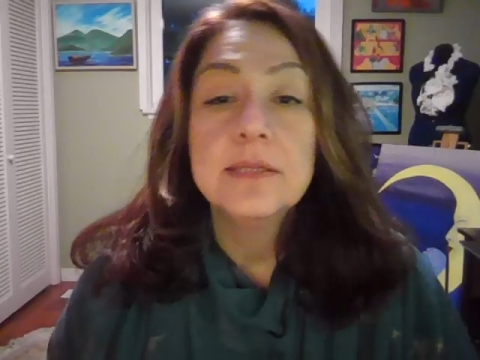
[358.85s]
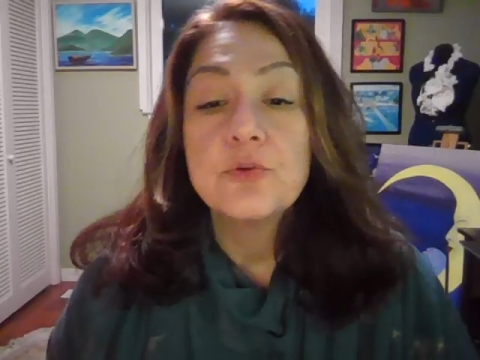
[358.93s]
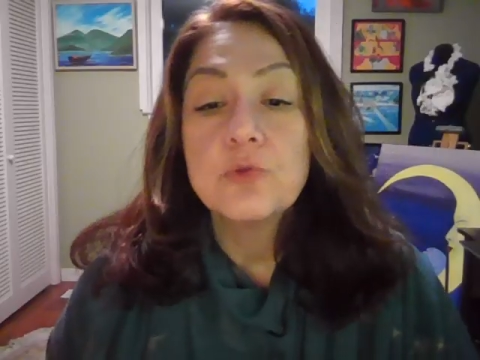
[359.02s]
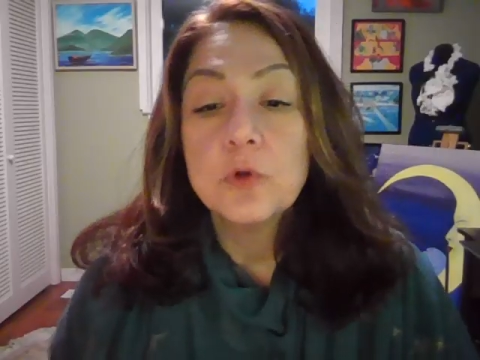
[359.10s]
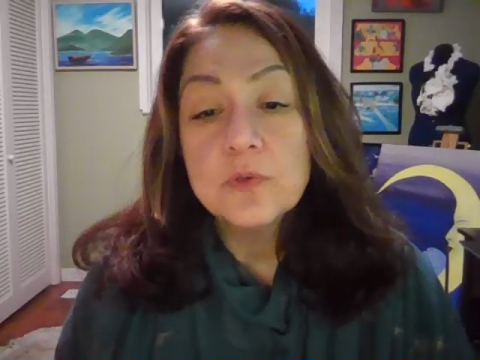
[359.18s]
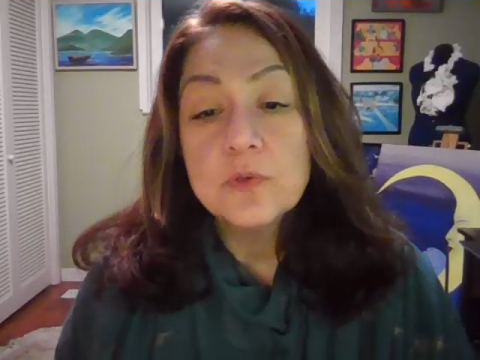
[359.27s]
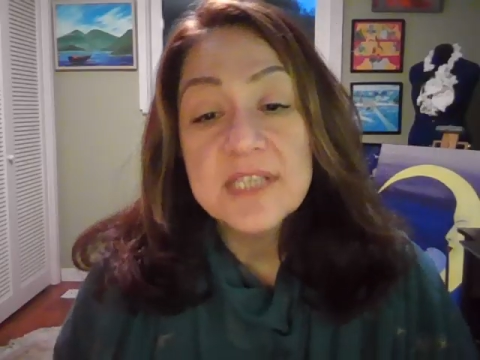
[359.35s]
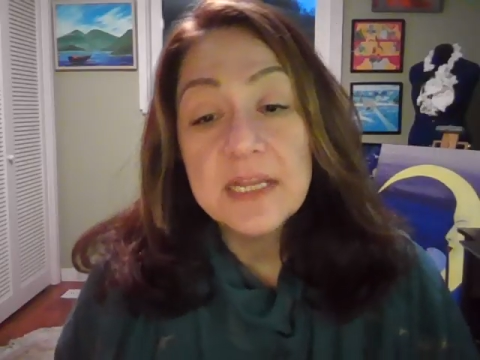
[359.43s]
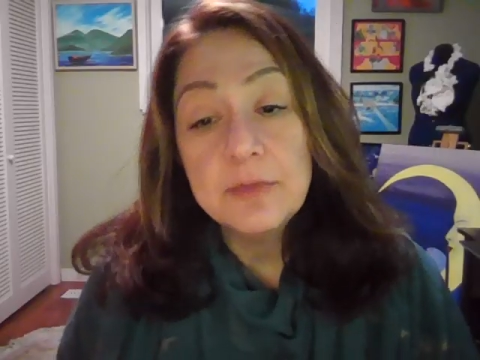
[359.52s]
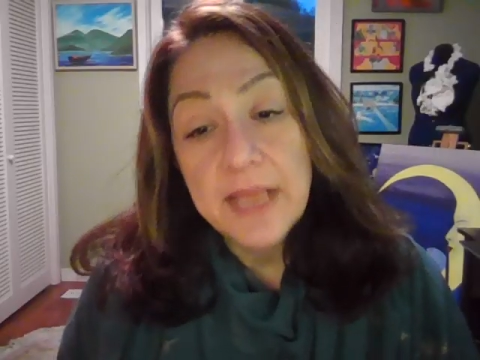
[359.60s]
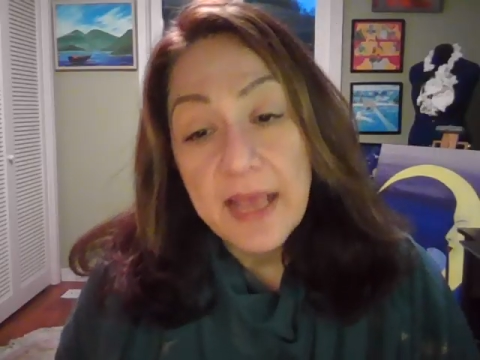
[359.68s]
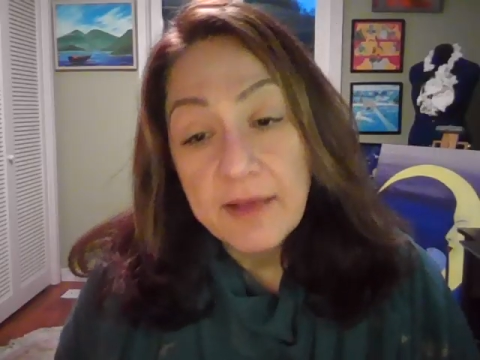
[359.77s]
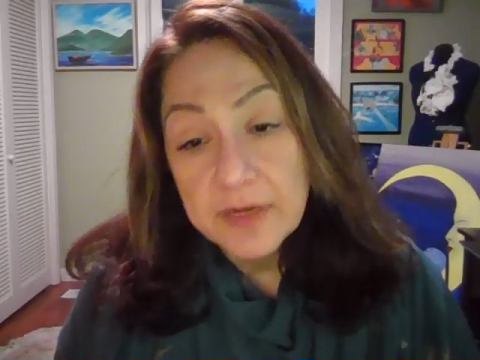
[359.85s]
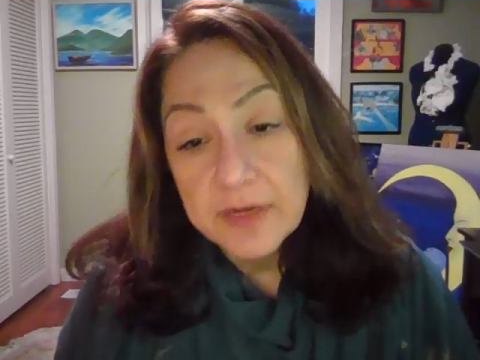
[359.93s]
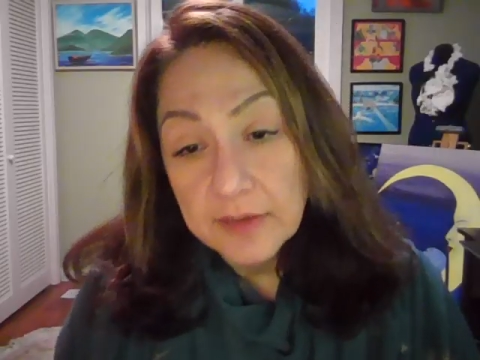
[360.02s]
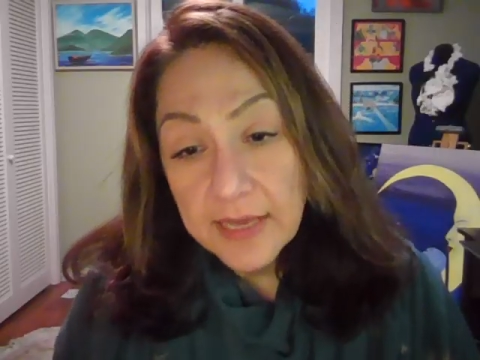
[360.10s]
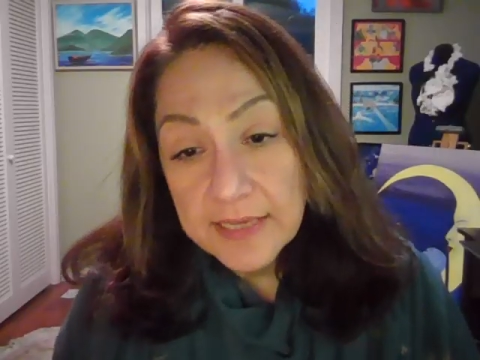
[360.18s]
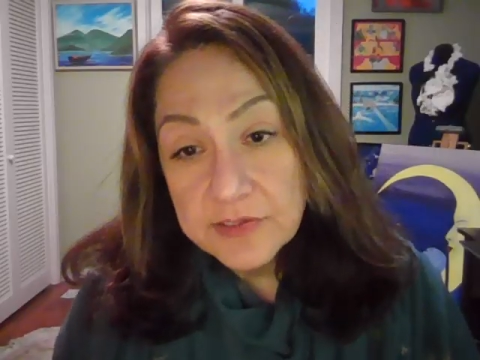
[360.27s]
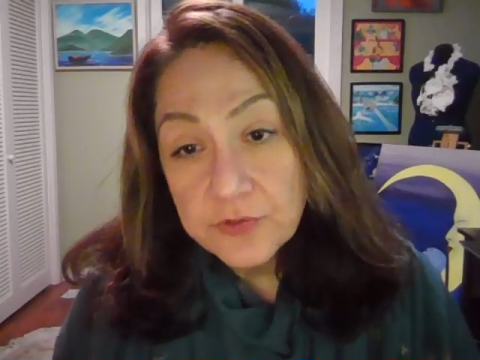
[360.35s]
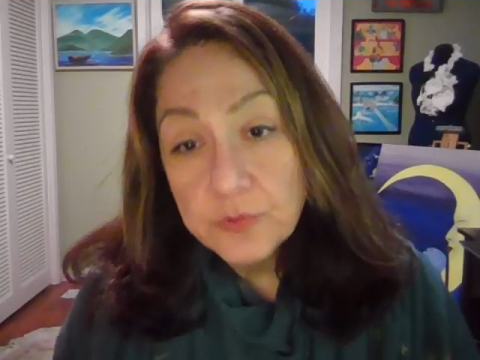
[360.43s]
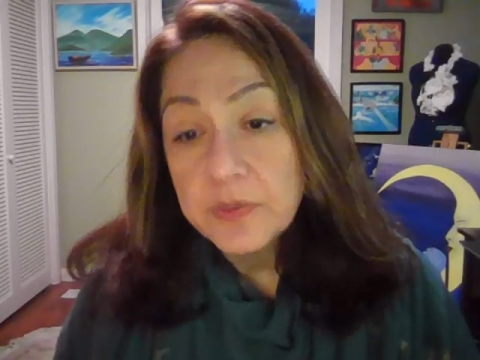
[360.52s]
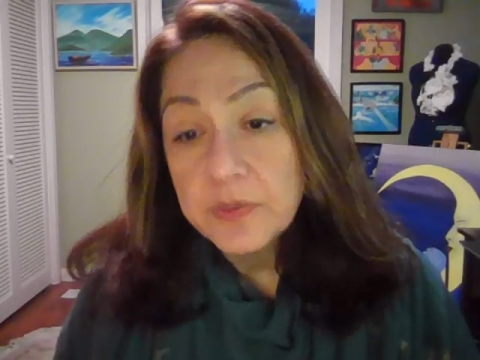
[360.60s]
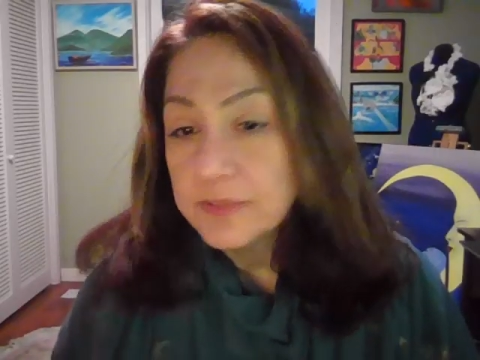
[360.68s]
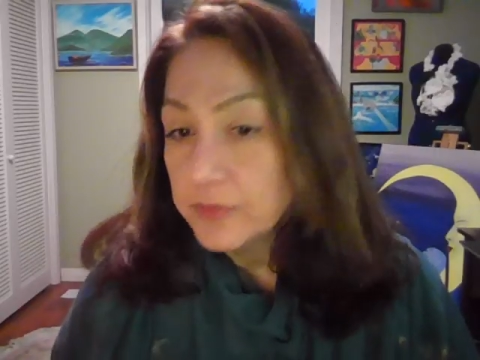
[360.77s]
the rules that we have in a
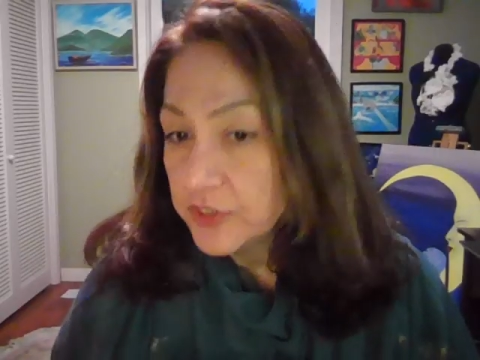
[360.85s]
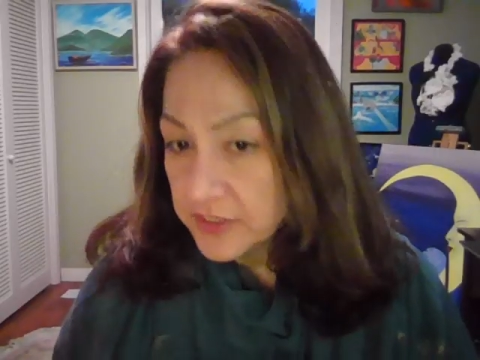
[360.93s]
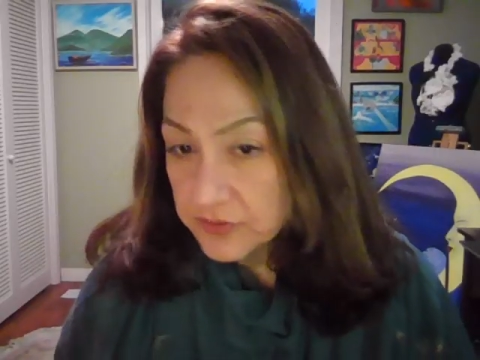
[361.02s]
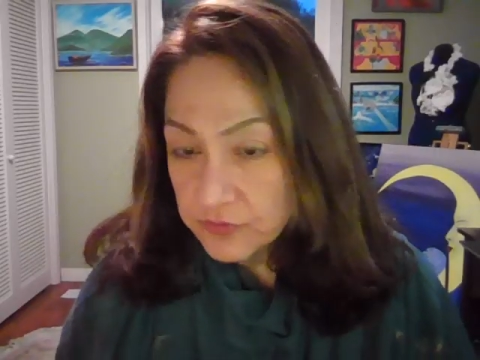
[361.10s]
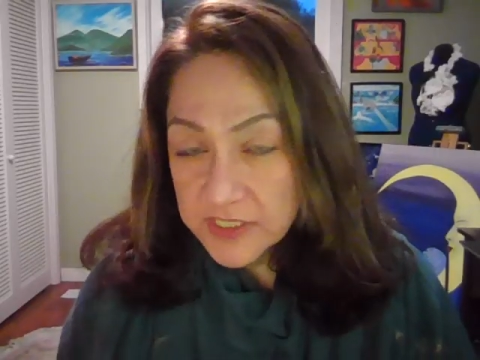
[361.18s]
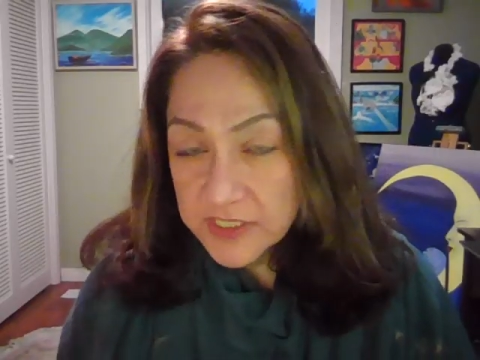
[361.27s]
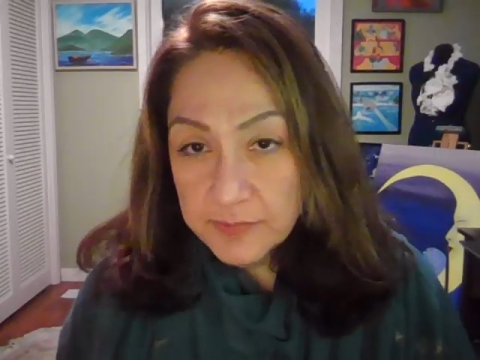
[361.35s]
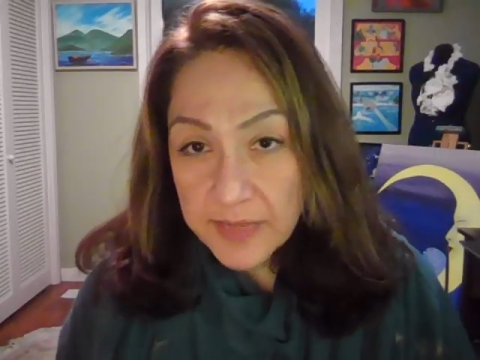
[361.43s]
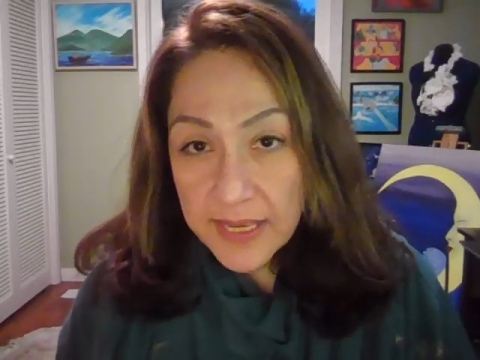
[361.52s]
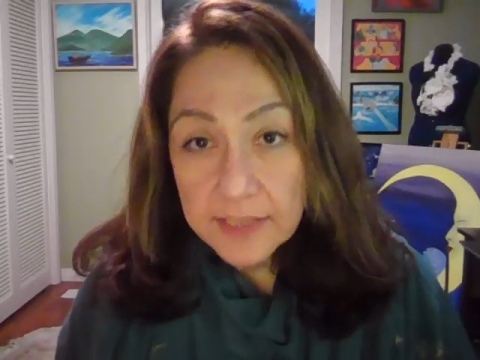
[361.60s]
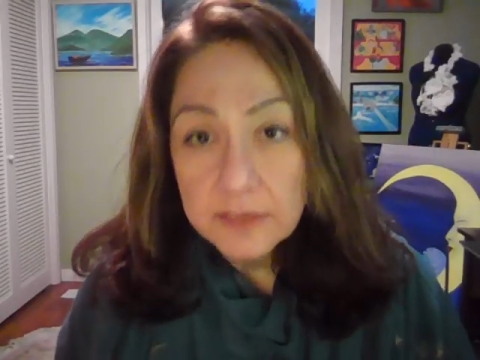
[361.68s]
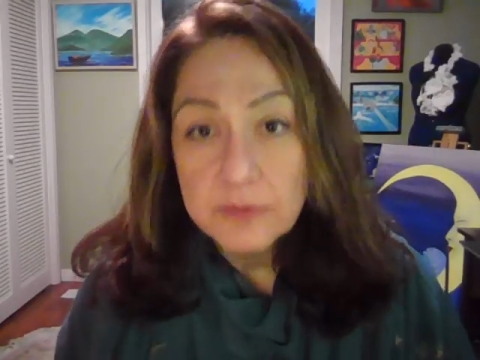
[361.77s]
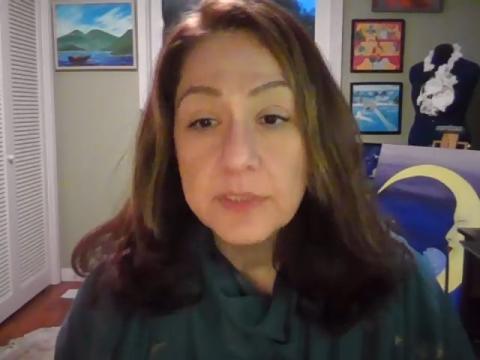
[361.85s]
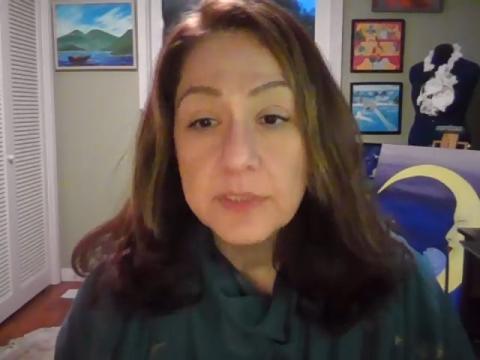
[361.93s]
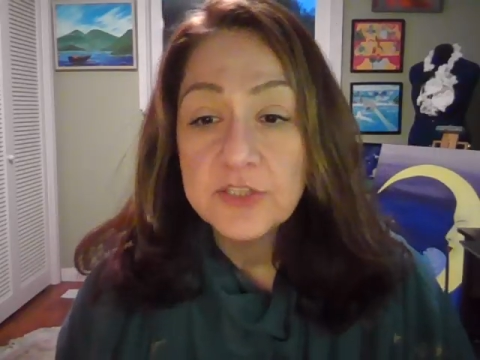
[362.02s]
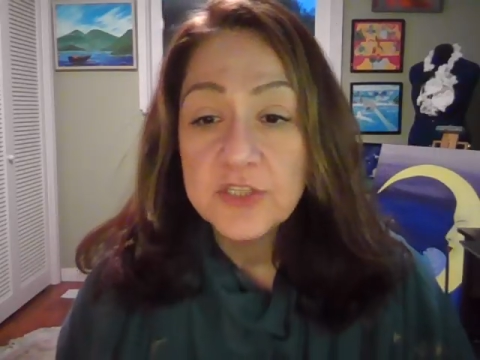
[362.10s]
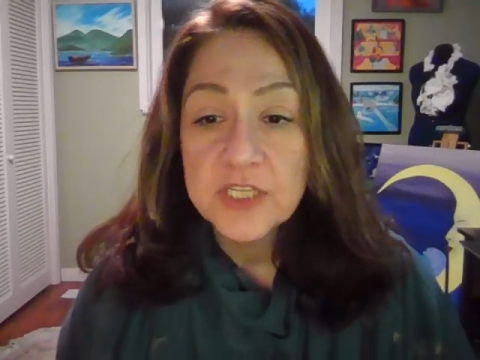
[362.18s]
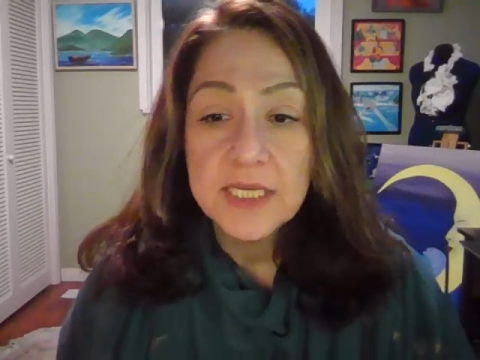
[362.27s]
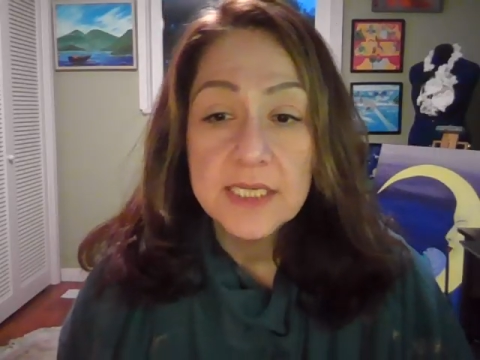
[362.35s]
classroom, which is respect, which